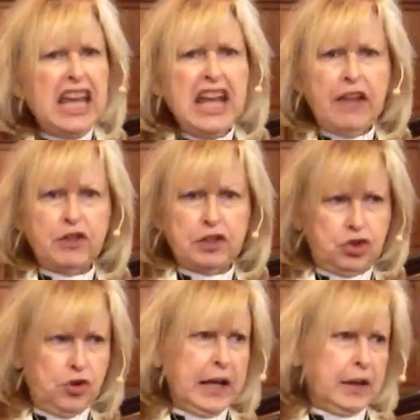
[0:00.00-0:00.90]
He had the
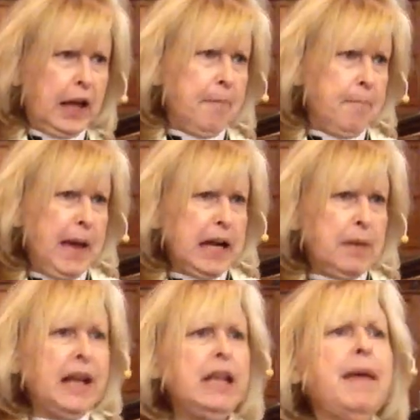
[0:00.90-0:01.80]
strength of
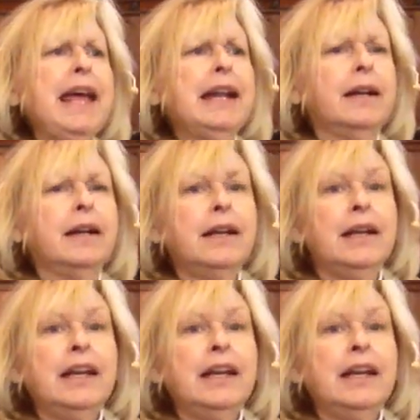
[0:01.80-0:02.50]
many, many men.